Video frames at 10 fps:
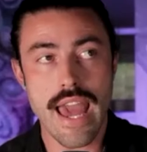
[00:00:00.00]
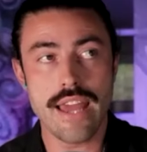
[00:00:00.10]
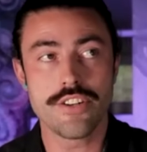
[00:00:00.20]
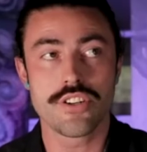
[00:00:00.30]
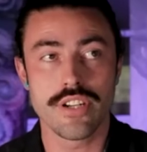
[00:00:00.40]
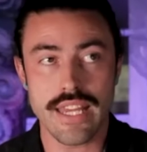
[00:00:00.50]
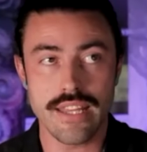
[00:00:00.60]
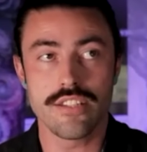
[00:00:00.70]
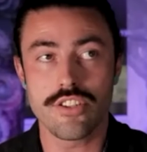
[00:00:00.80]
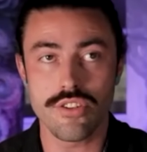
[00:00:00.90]
entered
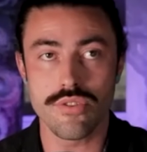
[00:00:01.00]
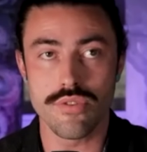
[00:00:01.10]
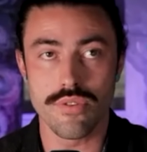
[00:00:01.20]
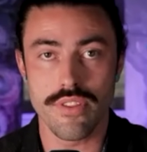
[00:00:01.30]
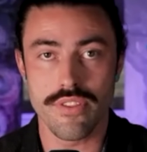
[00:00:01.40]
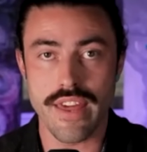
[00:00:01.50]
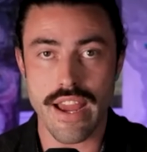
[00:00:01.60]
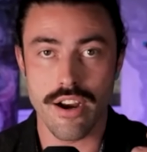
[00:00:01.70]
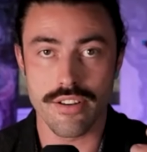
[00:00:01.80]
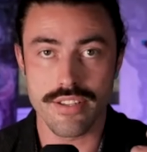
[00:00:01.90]
into
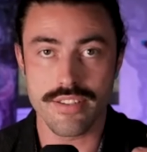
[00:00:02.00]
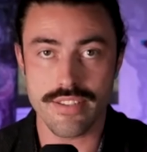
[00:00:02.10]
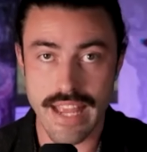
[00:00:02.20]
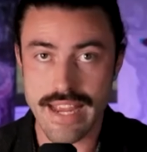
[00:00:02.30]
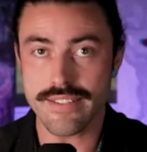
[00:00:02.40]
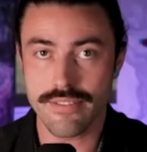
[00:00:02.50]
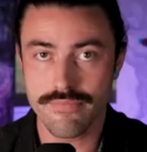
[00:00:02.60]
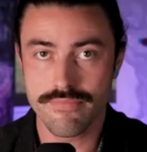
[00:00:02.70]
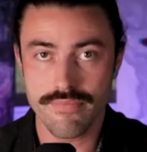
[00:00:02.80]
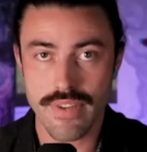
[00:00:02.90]
their state
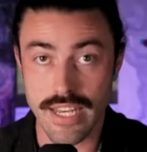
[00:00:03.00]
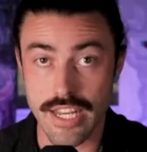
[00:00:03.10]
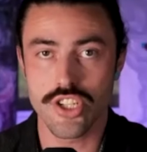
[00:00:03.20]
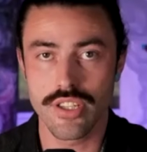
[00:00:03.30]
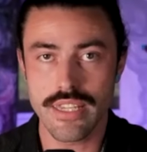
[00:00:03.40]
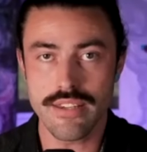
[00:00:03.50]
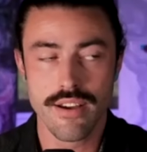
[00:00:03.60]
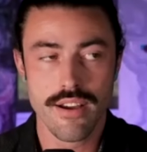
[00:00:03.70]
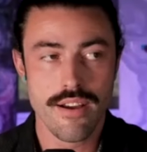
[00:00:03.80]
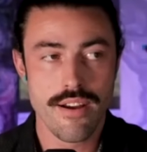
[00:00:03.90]
initially
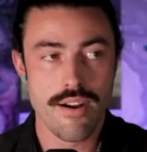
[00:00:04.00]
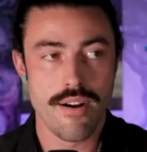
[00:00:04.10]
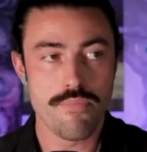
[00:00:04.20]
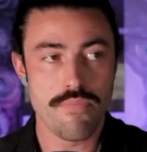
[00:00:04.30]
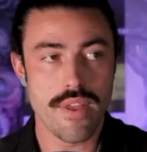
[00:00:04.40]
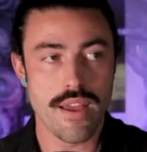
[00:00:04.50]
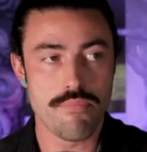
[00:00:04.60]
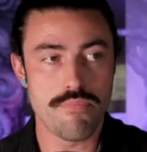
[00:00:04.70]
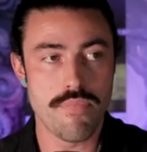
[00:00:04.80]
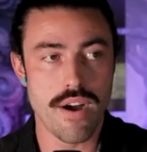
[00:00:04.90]

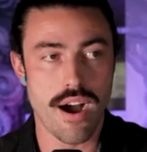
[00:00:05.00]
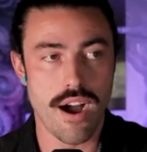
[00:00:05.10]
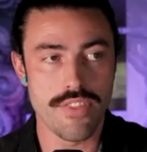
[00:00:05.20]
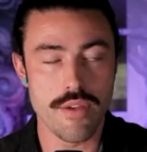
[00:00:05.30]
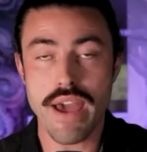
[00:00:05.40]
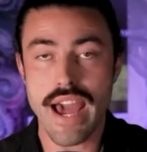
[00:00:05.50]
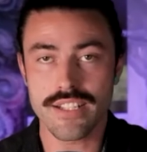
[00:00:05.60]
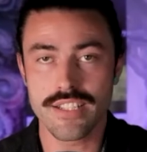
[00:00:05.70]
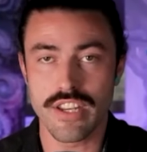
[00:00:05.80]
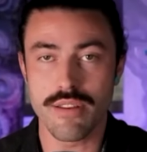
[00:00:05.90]
on the
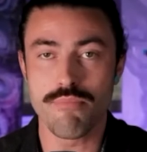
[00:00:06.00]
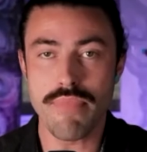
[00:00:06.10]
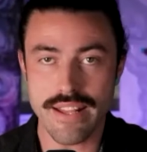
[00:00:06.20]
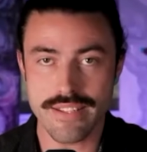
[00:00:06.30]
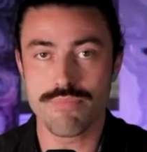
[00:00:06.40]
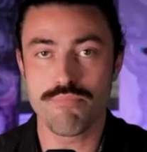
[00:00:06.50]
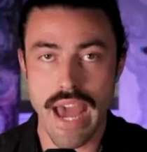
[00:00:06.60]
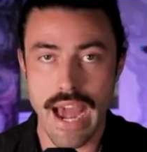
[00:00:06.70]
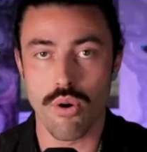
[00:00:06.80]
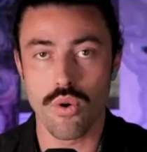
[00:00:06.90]
backs of an immense
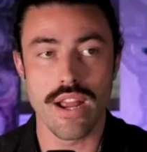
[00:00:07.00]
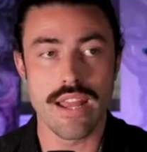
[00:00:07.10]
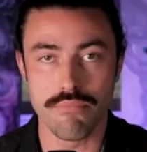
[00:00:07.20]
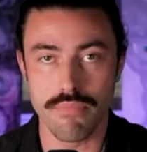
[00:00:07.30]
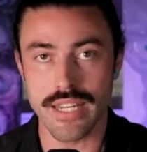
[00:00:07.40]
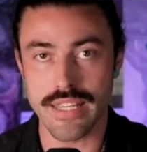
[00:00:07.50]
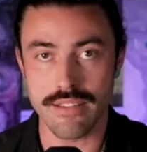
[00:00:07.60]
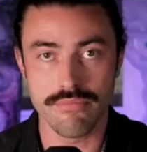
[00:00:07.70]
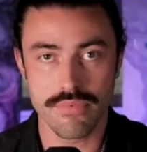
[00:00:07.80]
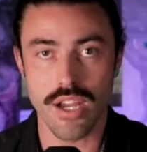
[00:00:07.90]
power and
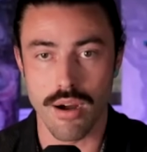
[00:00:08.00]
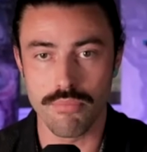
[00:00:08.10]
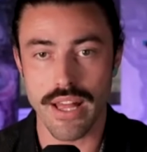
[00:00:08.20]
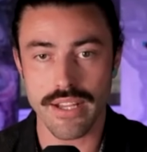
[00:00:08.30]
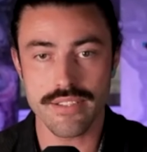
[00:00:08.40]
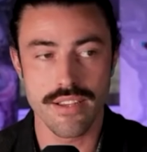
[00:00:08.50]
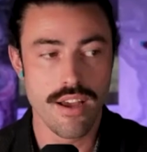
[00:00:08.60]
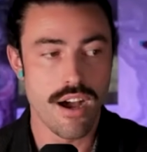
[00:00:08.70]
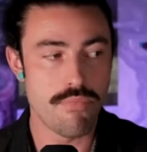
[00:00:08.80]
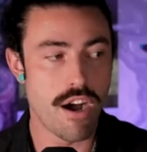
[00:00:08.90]
money complex
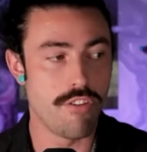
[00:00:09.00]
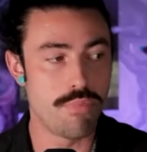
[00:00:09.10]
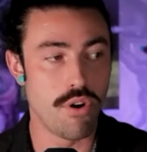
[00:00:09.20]
of